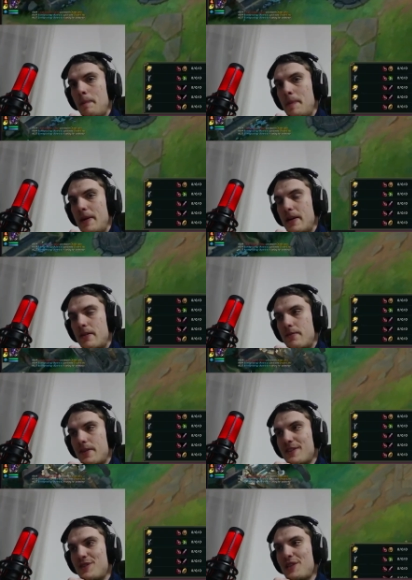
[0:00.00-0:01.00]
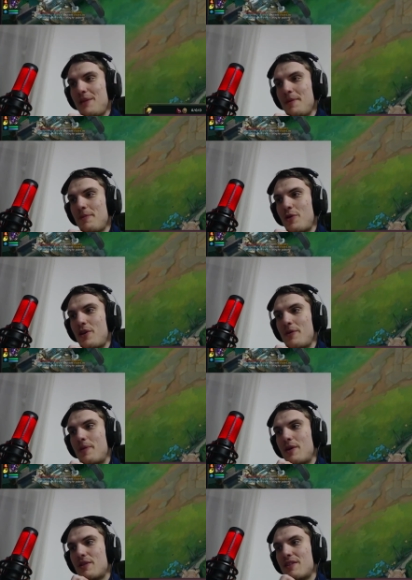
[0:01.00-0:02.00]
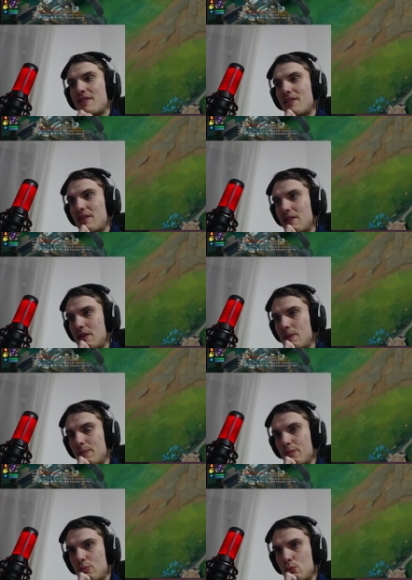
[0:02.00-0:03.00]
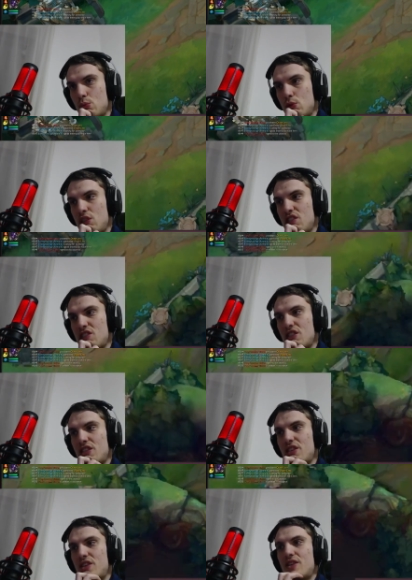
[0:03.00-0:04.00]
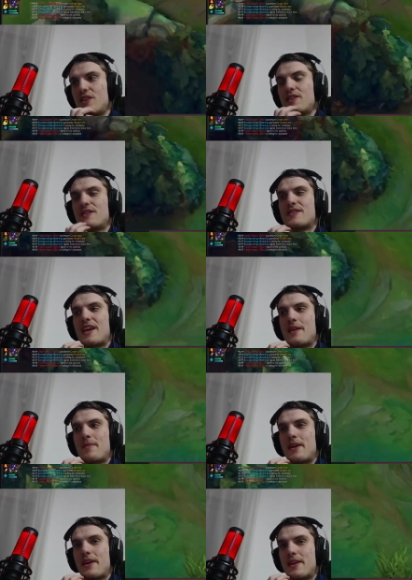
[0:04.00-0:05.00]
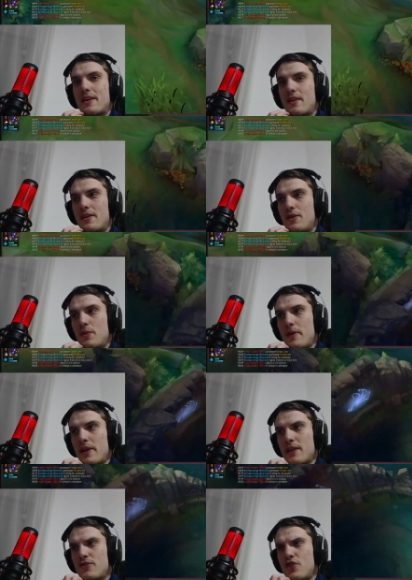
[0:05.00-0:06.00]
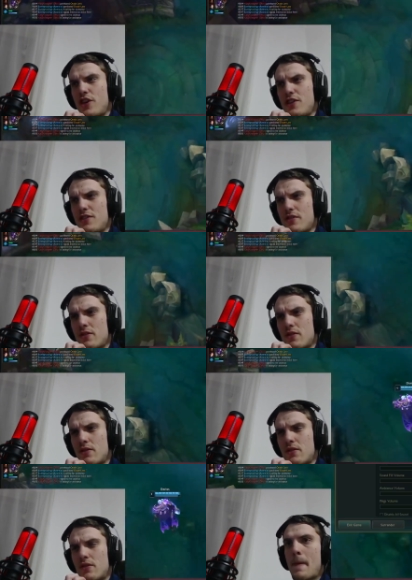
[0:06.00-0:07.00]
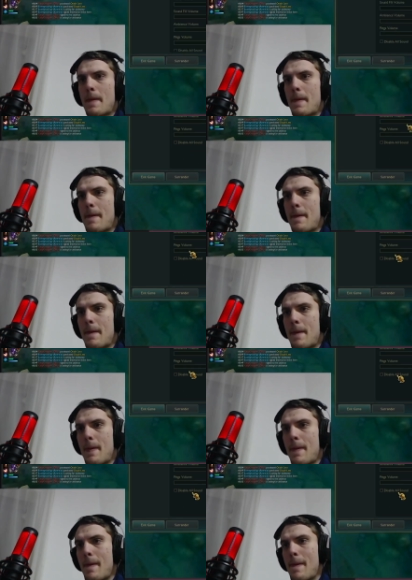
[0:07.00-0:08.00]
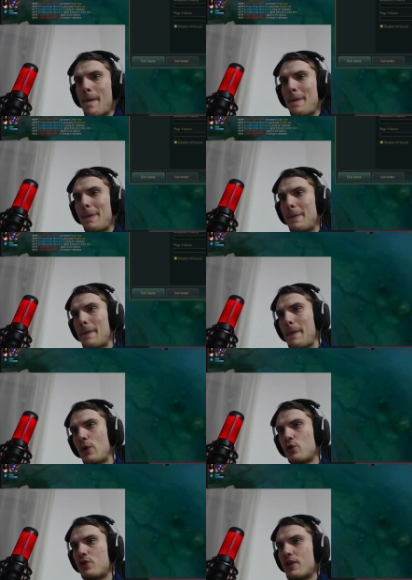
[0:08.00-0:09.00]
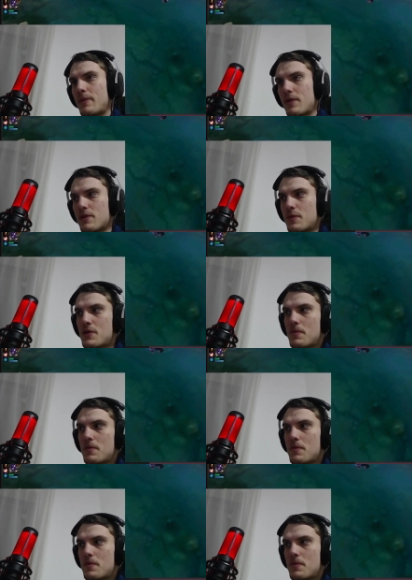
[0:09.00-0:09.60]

Perfect. So tell me more about uh, this uh, this game, like uh, you're playing against Jace. Yes. Which against